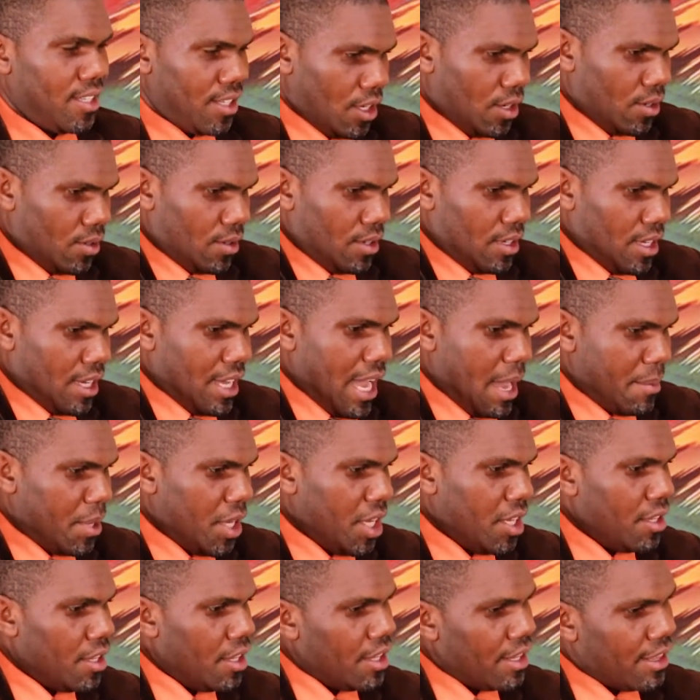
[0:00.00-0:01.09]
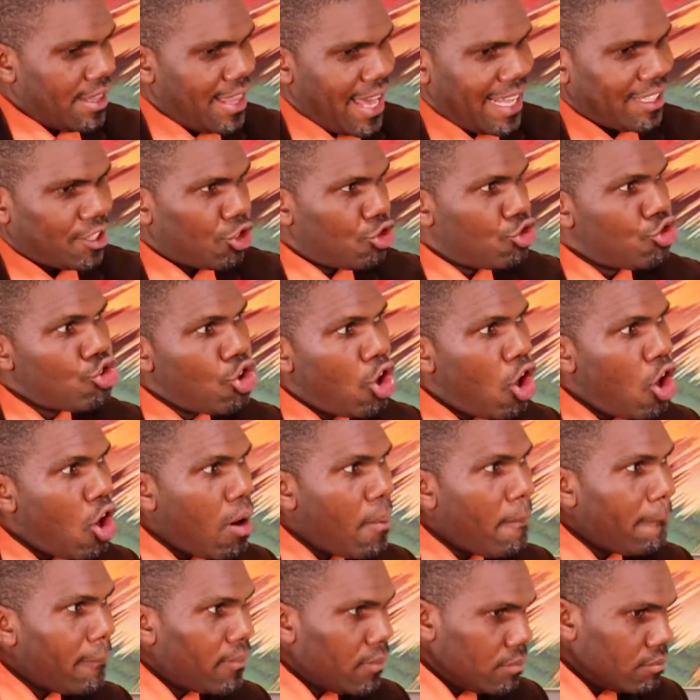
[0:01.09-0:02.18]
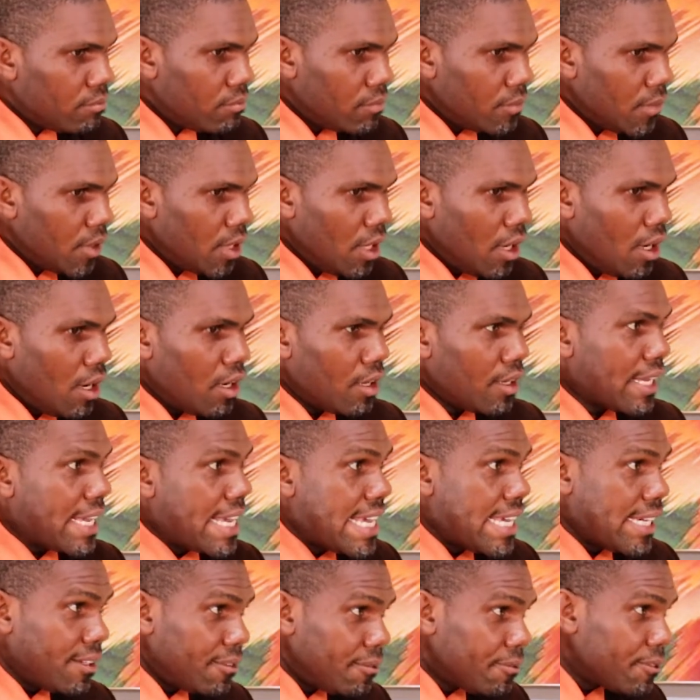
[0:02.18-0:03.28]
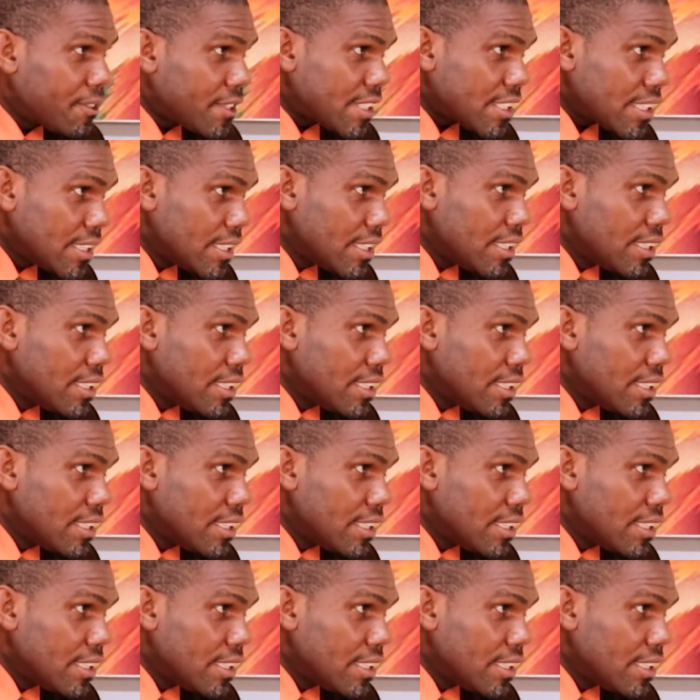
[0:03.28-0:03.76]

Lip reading: No, I mean that raw gift.